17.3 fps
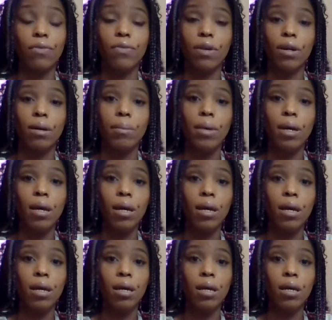from.
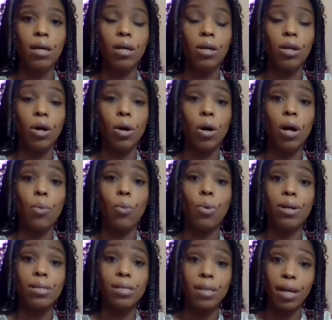You know, and
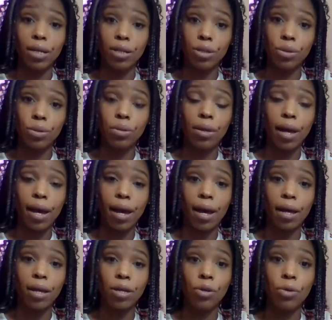once they do
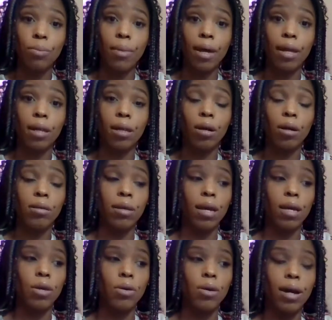that, you may learn
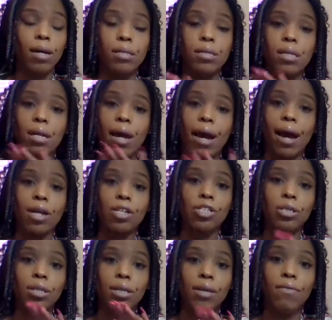that you guys could
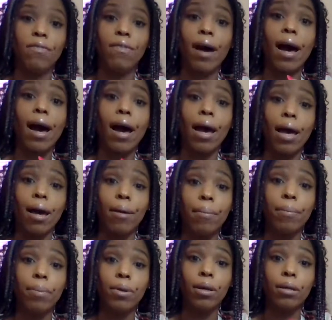actually vibe
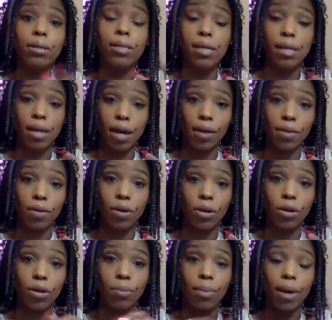
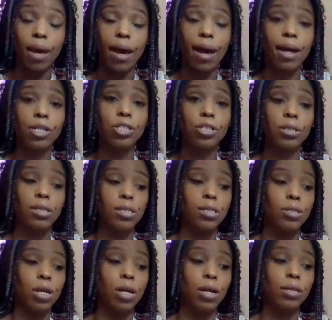together. You may actually
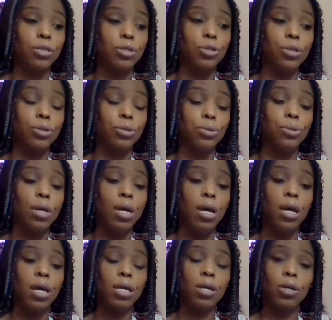start to,
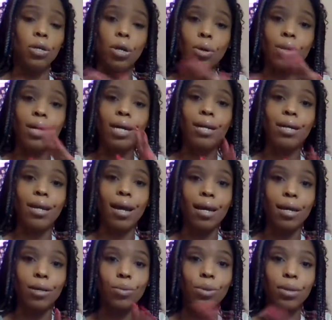you know,
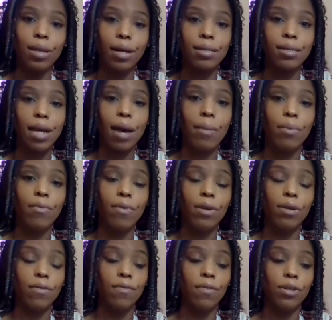connect with that type of
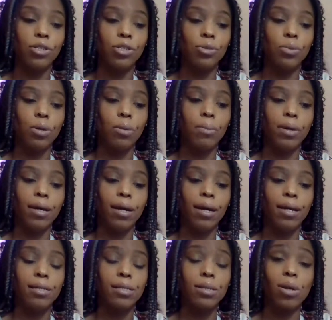individual.
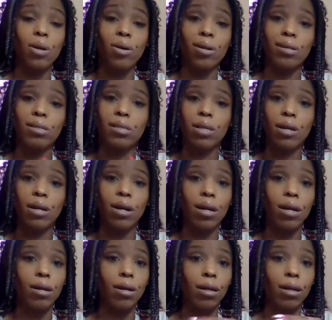But as long as
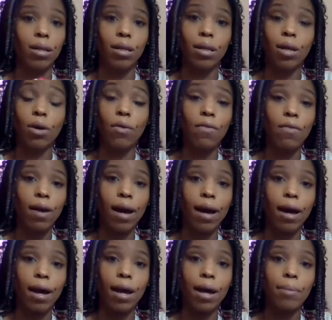they're low
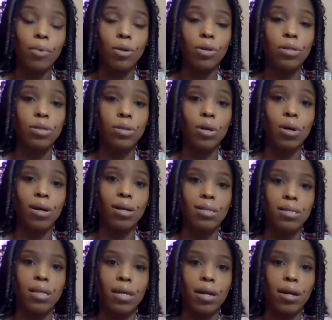vibe, or as long
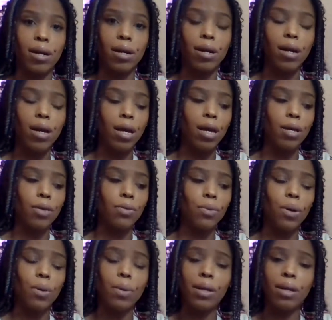as they're
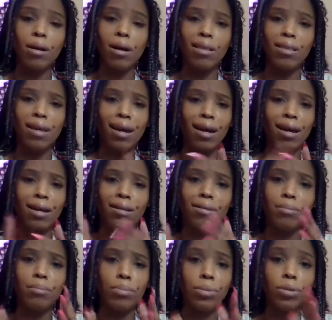throwing all
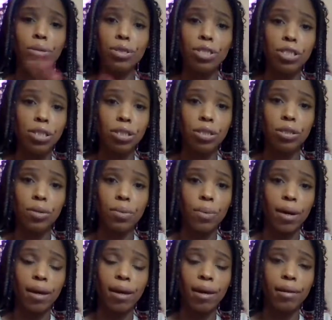that bullshit your
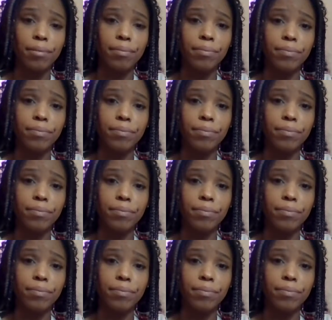way